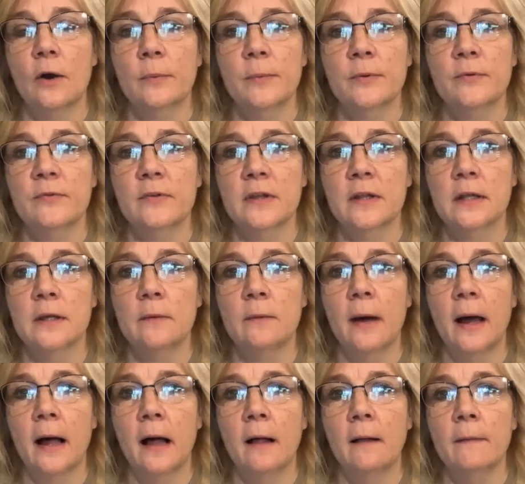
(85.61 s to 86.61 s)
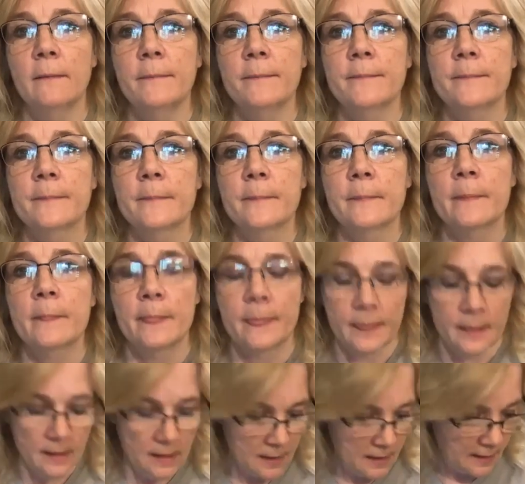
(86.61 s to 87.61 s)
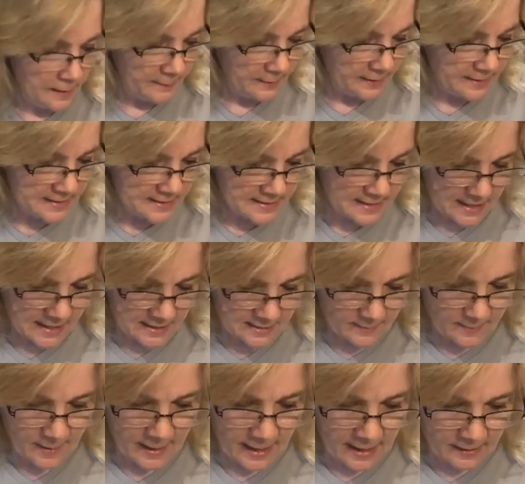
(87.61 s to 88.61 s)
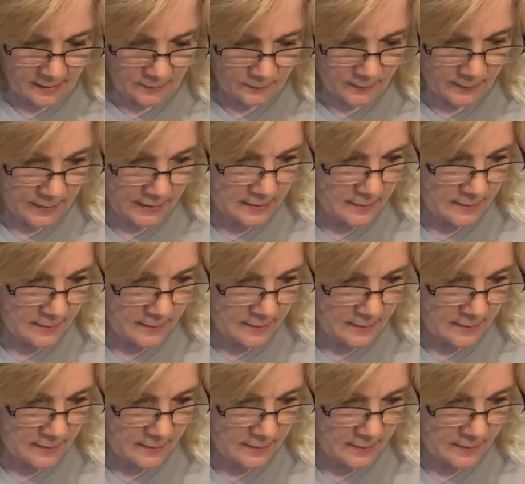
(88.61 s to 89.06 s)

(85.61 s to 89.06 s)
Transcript: Hope you're feeling well. I'm gonna stain the back